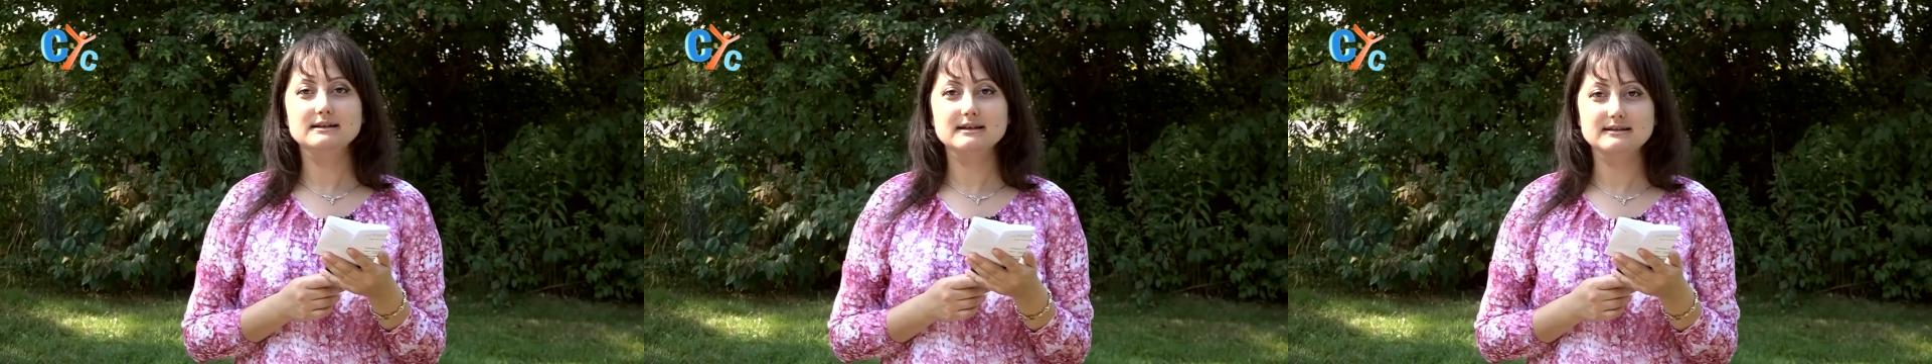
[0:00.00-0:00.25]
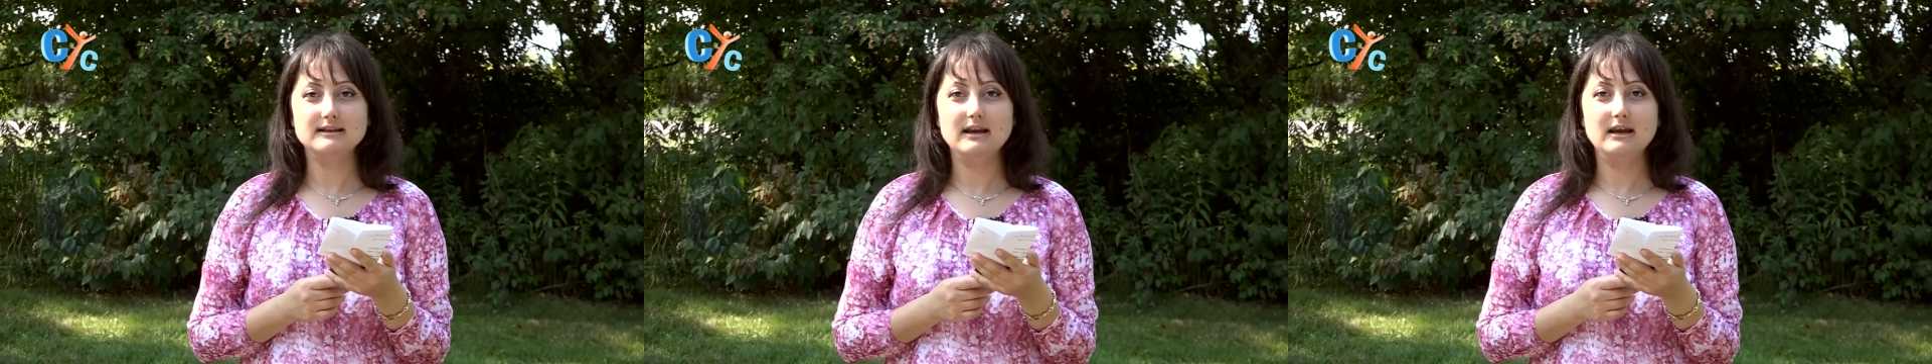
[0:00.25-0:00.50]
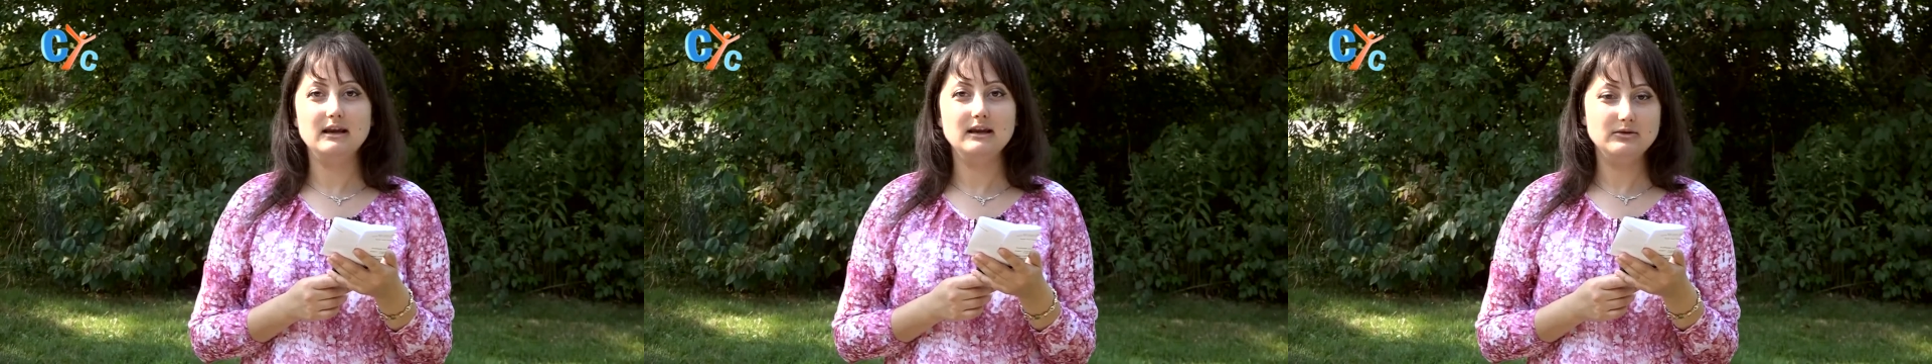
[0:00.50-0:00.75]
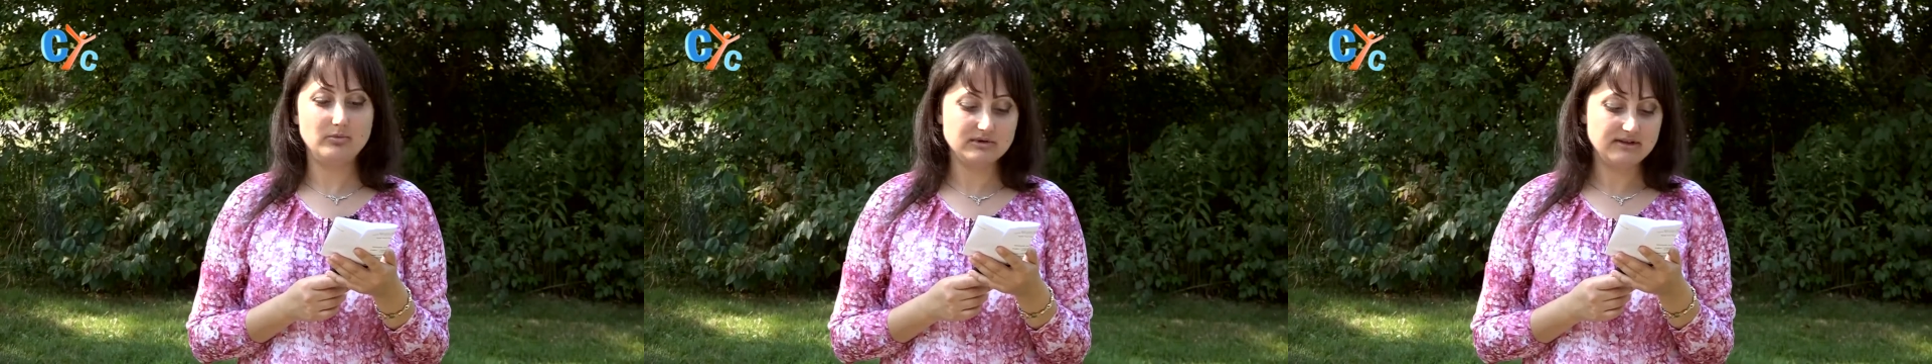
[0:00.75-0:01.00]
says they,
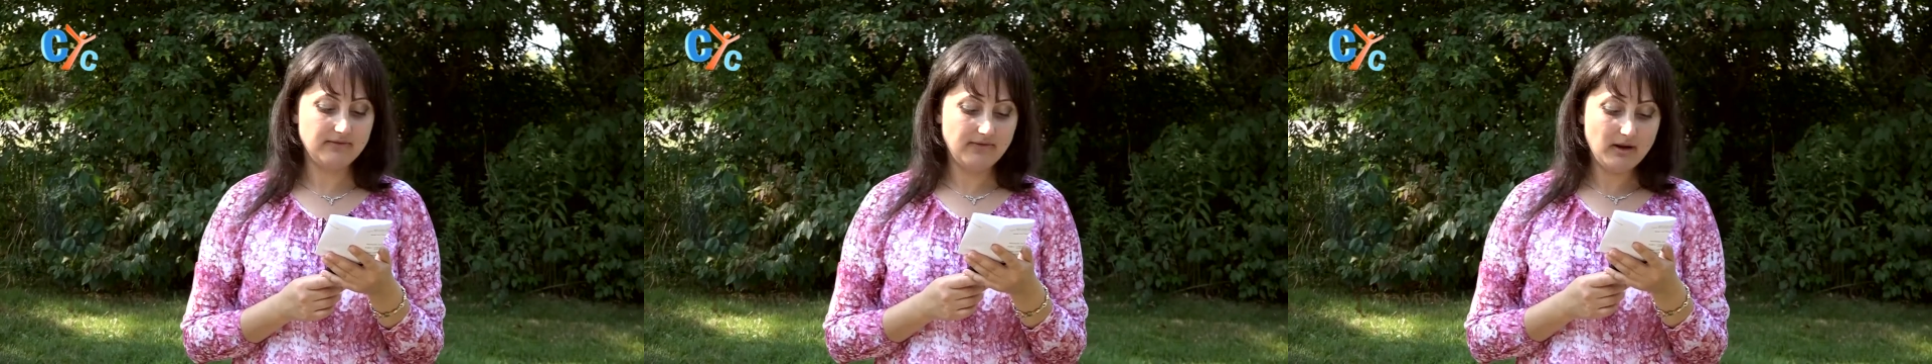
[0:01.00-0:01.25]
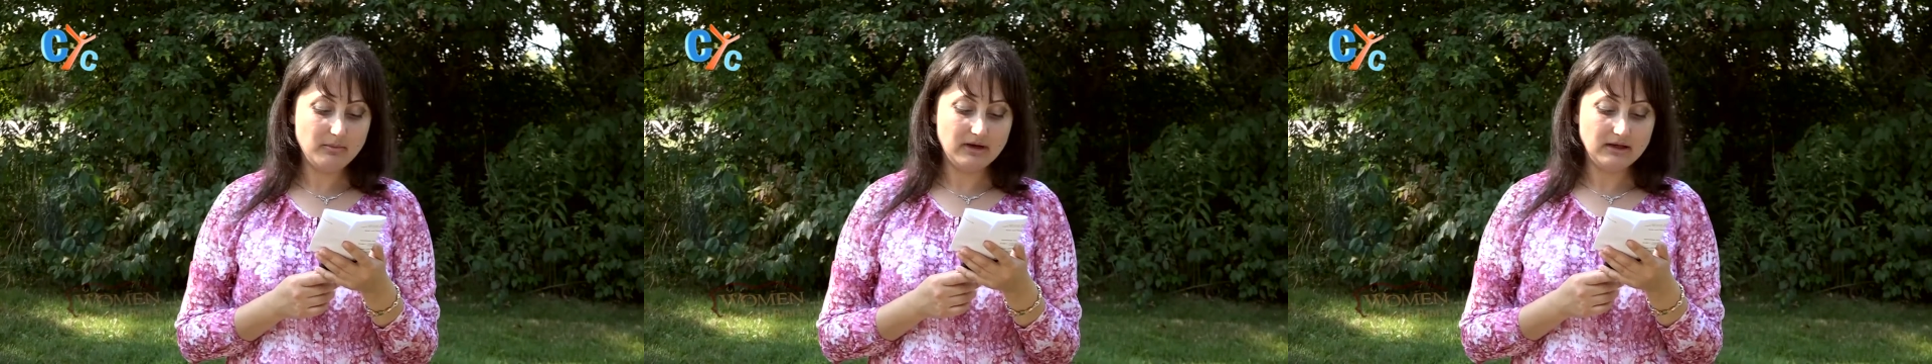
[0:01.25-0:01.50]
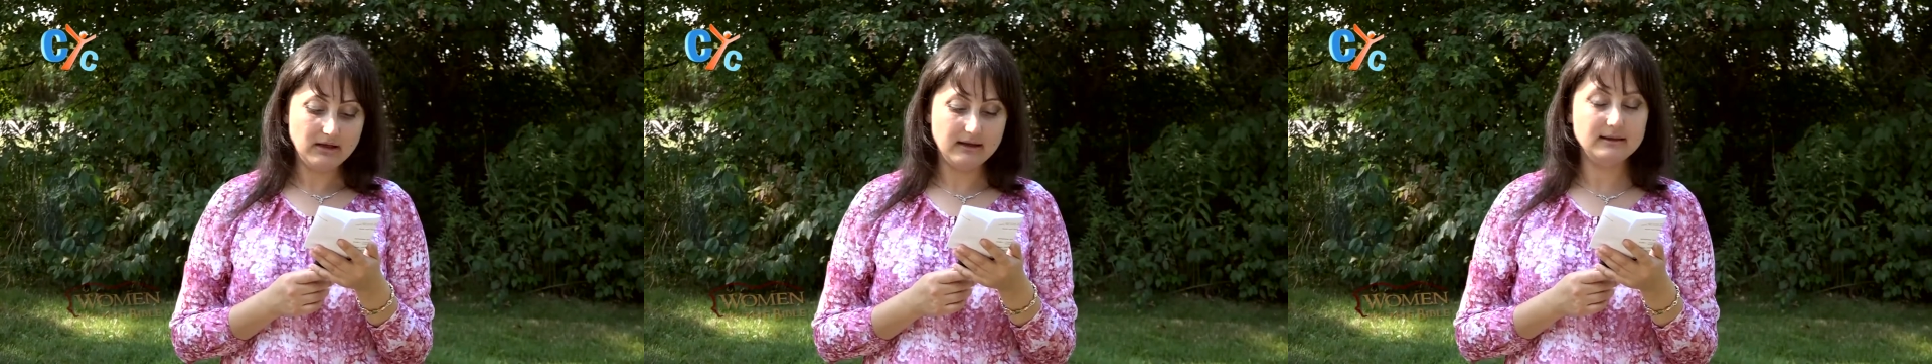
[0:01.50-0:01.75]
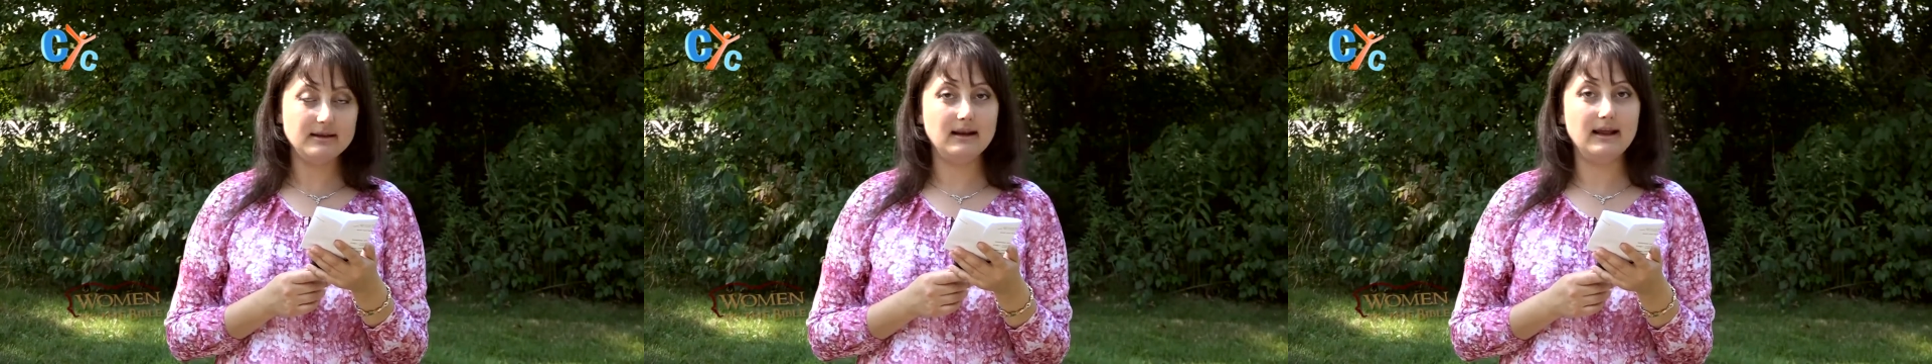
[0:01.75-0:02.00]
it was a famine
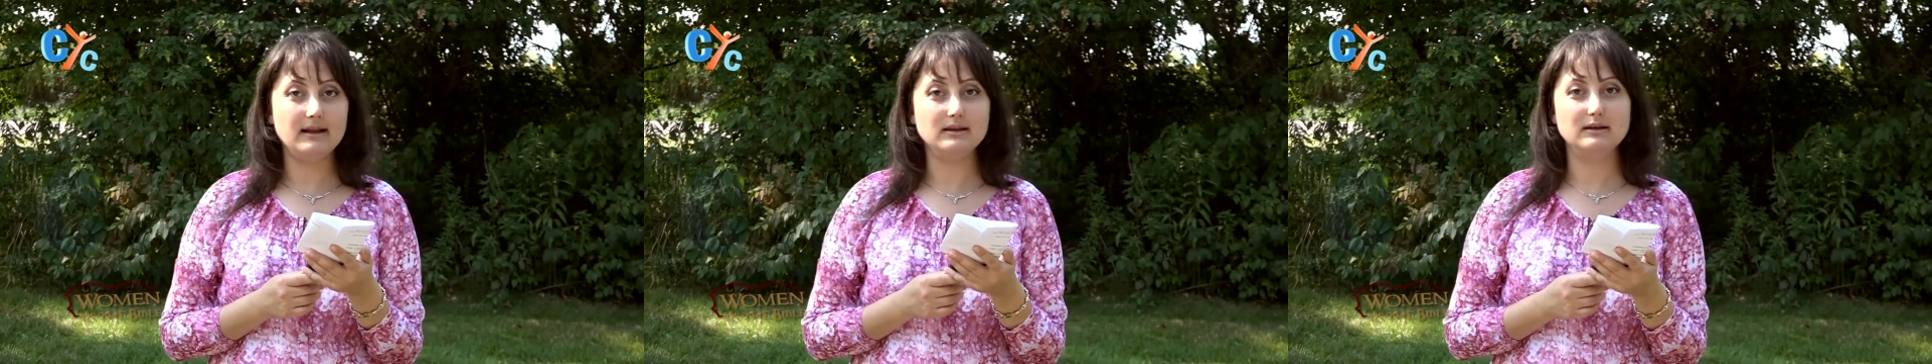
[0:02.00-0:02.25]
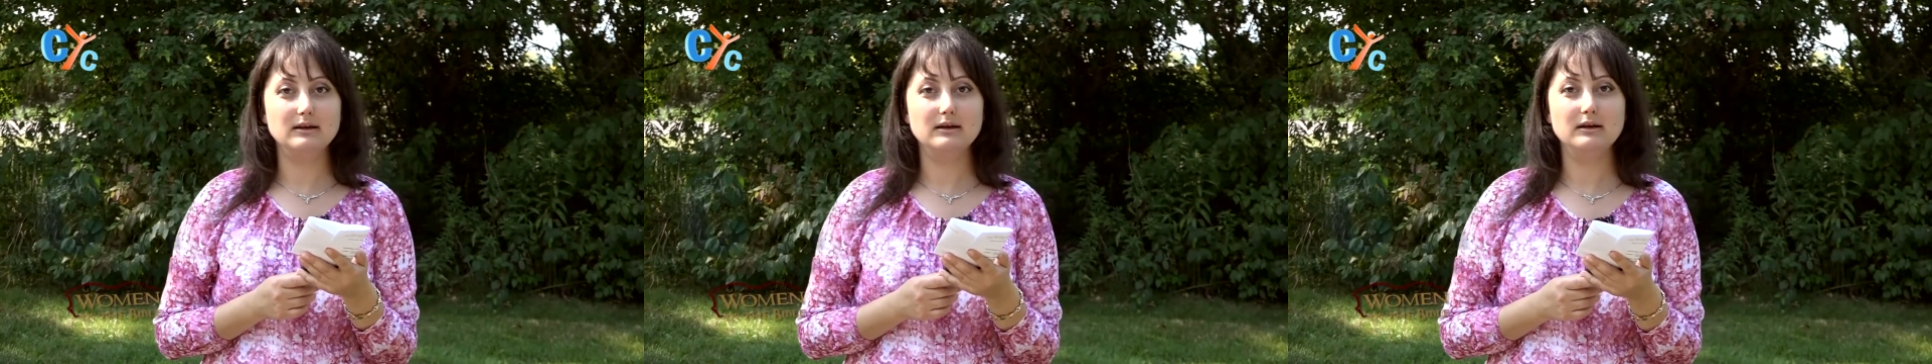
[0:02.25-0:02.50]
in the land.